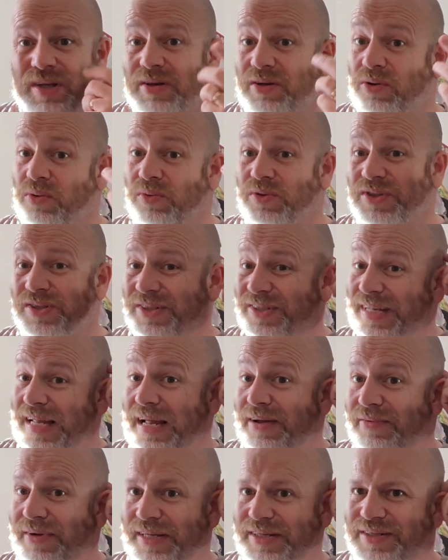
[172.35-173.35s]
And of course,
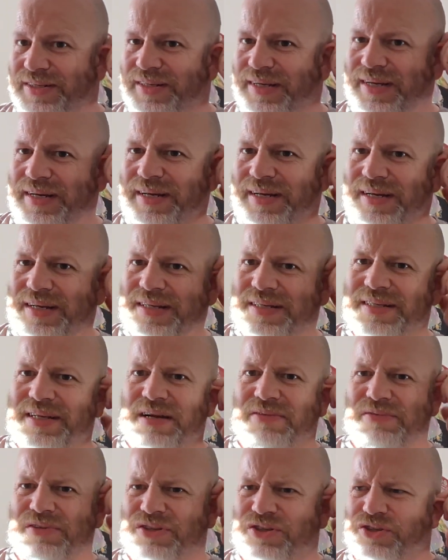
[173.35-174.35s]
Terry's
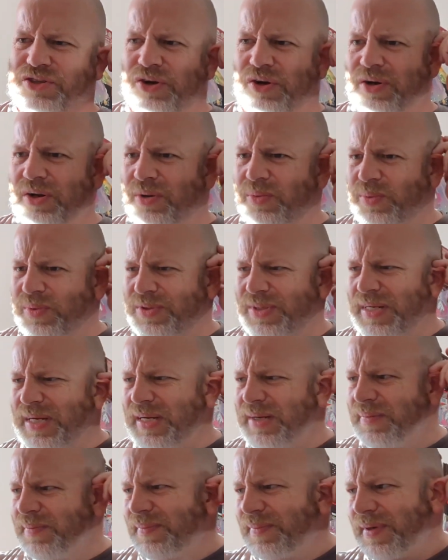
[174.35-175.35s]
chocolate, wasn't
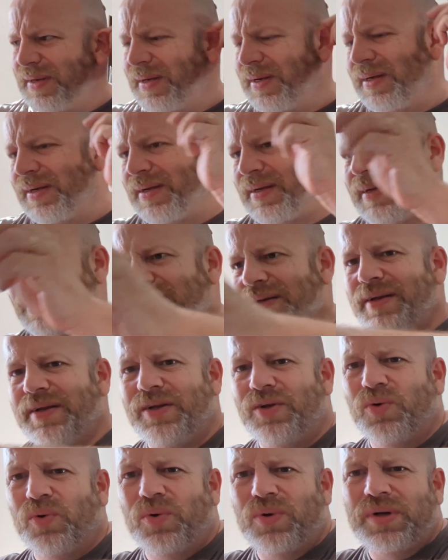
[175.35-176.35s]
it?
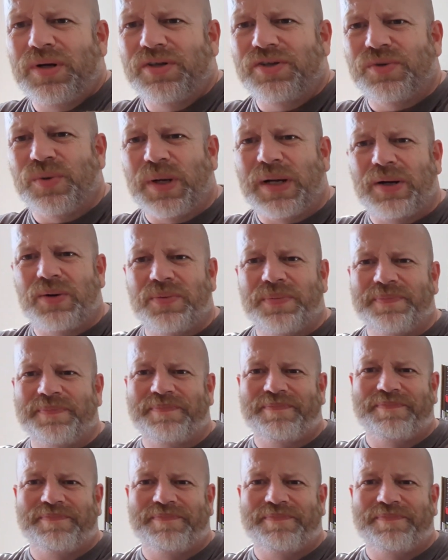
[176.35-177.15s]
York as well.